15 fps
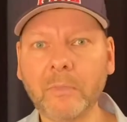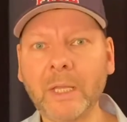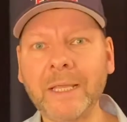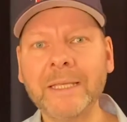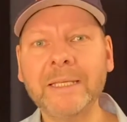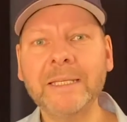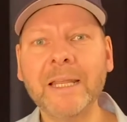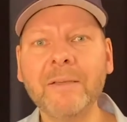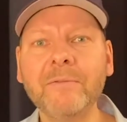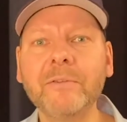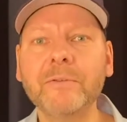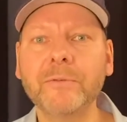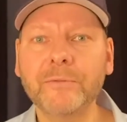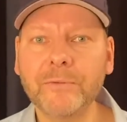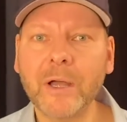he
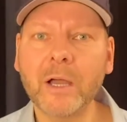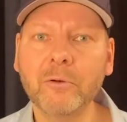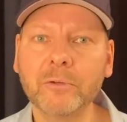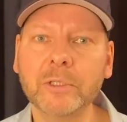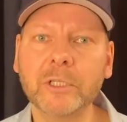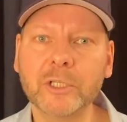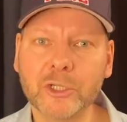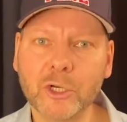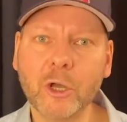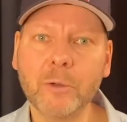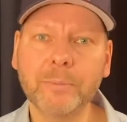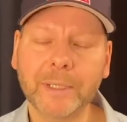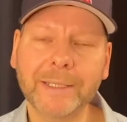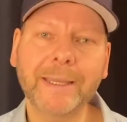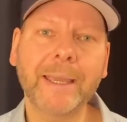never found a job
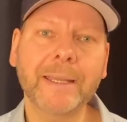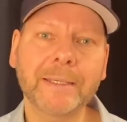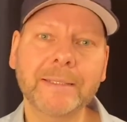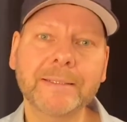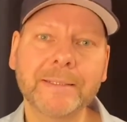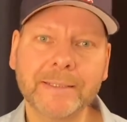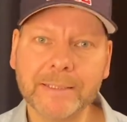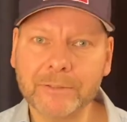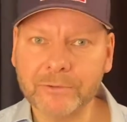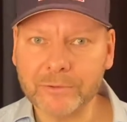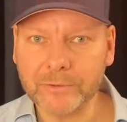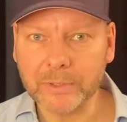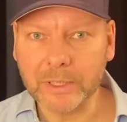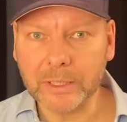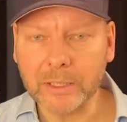again in the
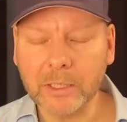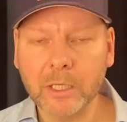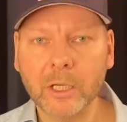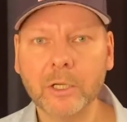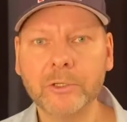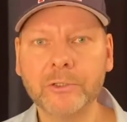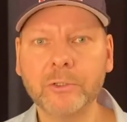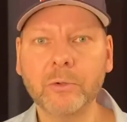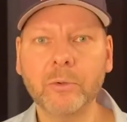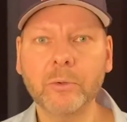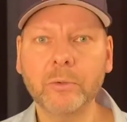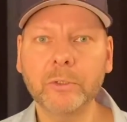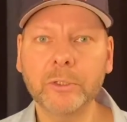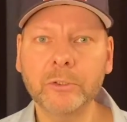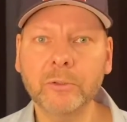industry. So
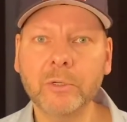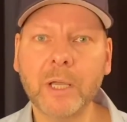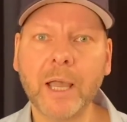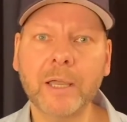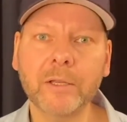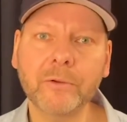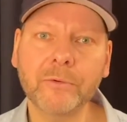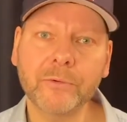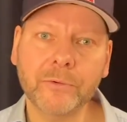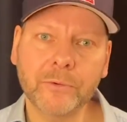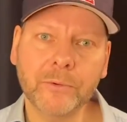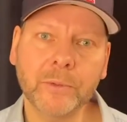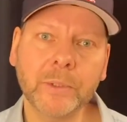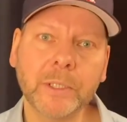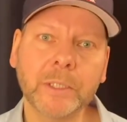you kind of
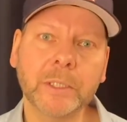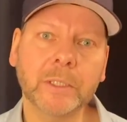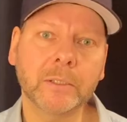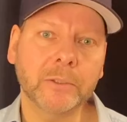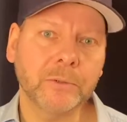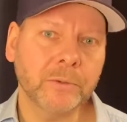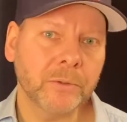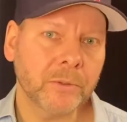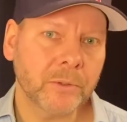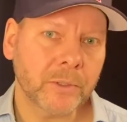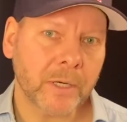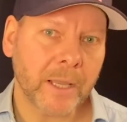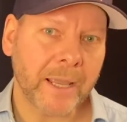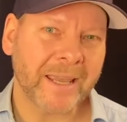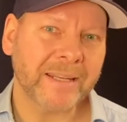ruin your
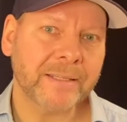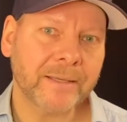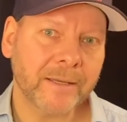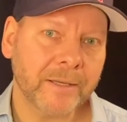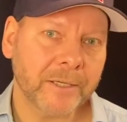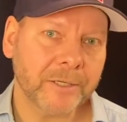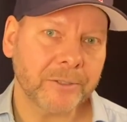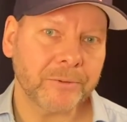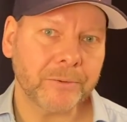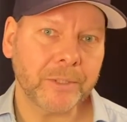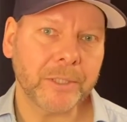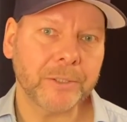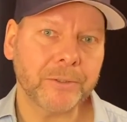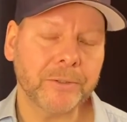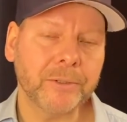entire
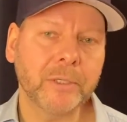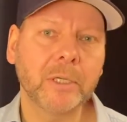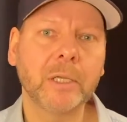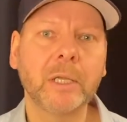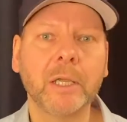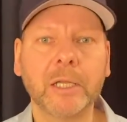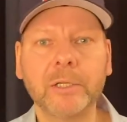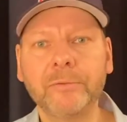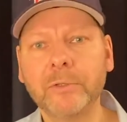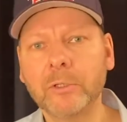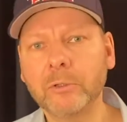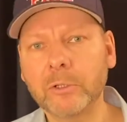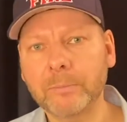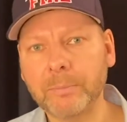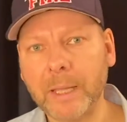career. And if you
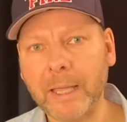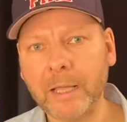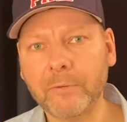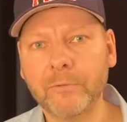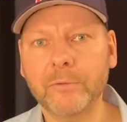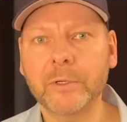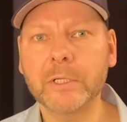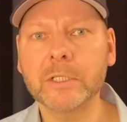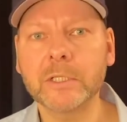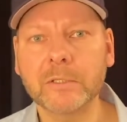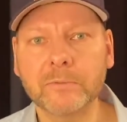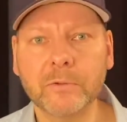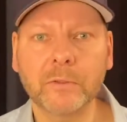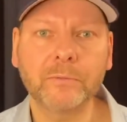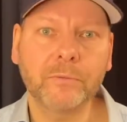look back, for instance,
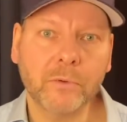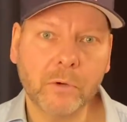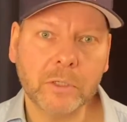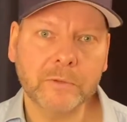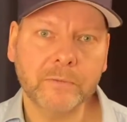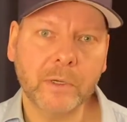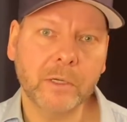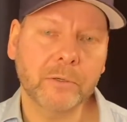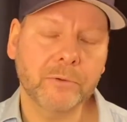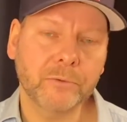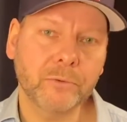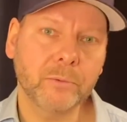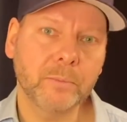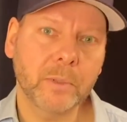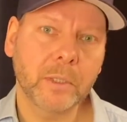what Volkswagen
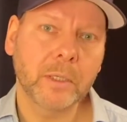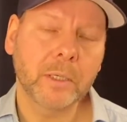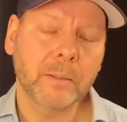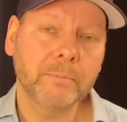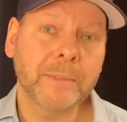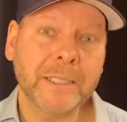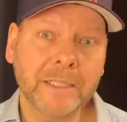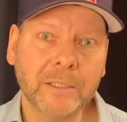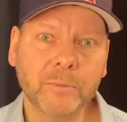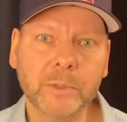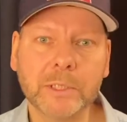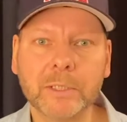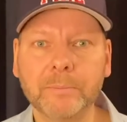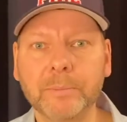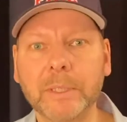Group did with
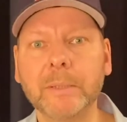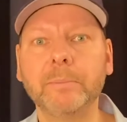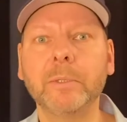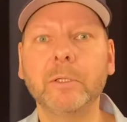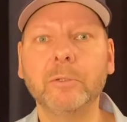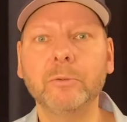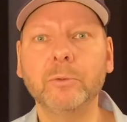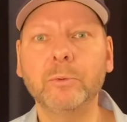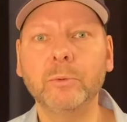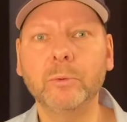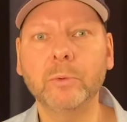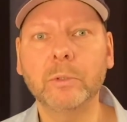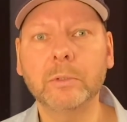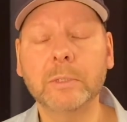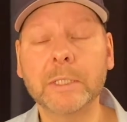the people
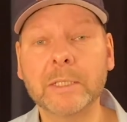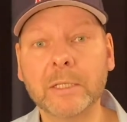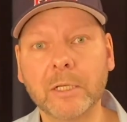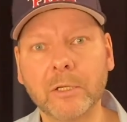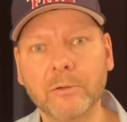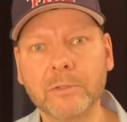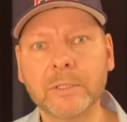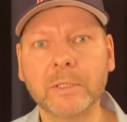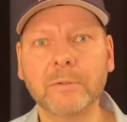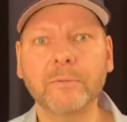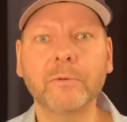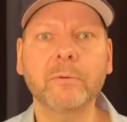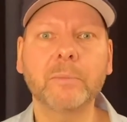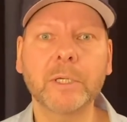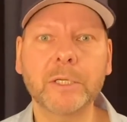who disclosed
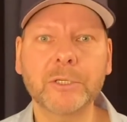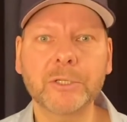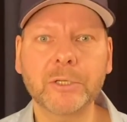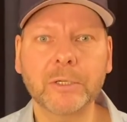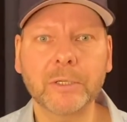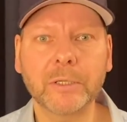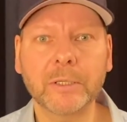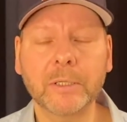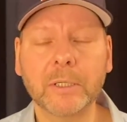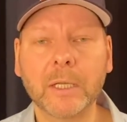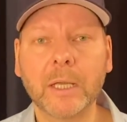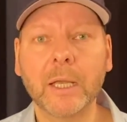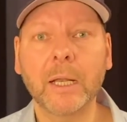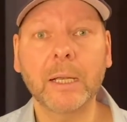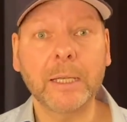information
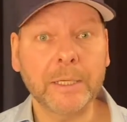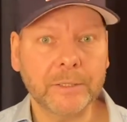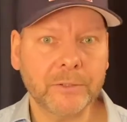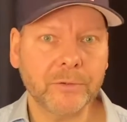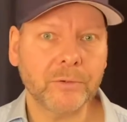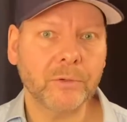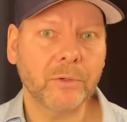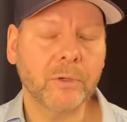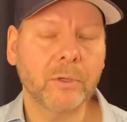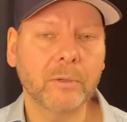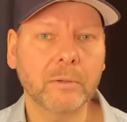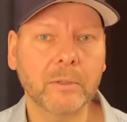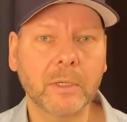later on